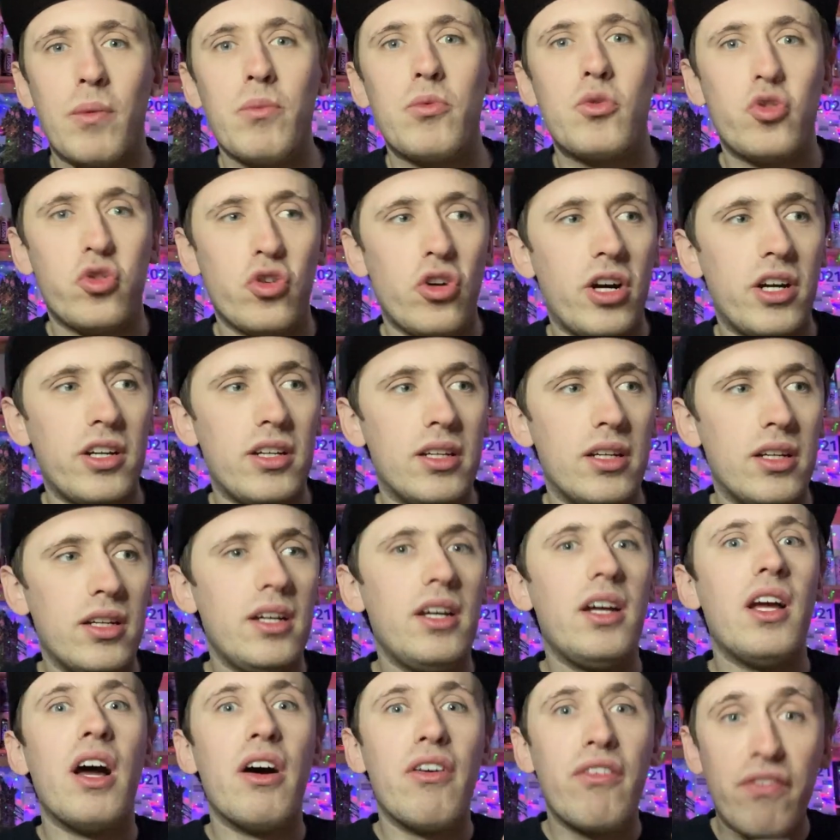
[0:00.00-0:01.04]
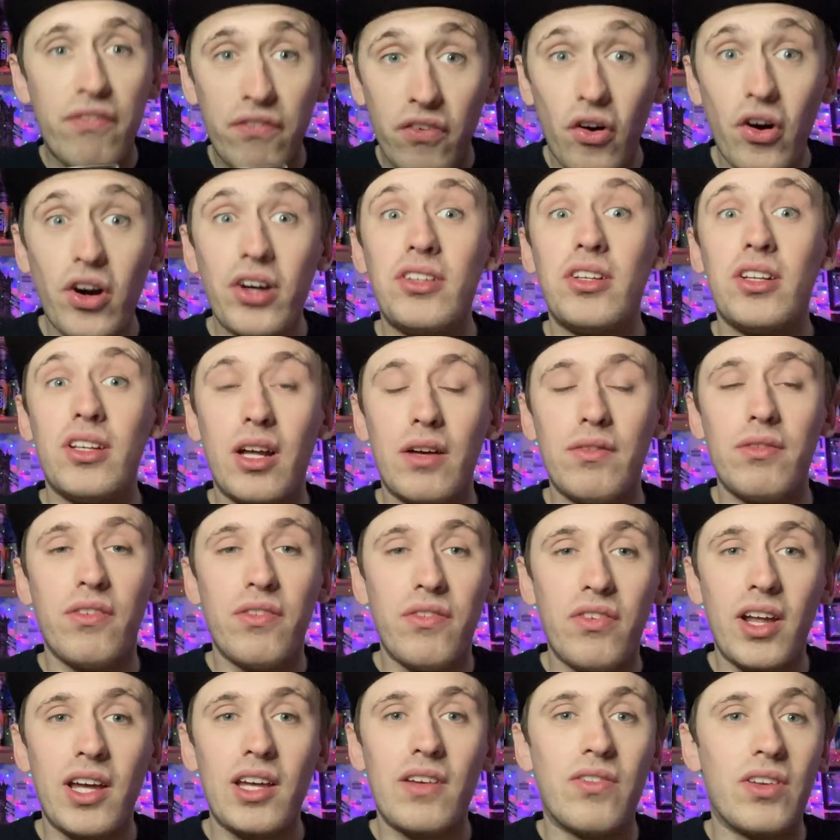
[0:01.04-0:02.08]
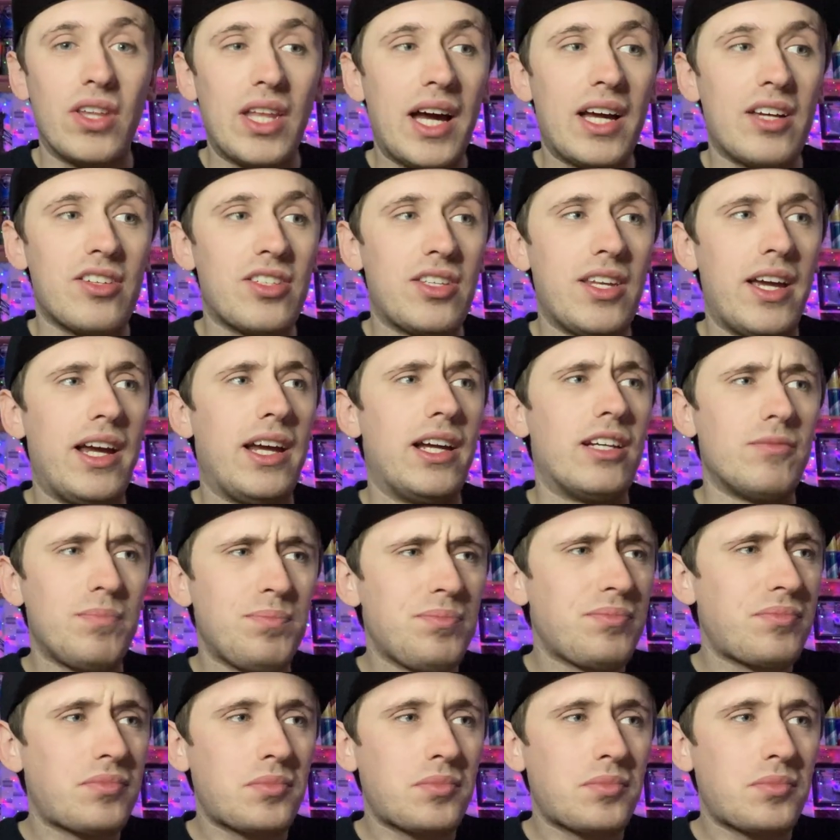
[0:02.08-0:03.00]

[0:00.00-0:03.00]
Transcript: I'm trying to find another flavor that's there.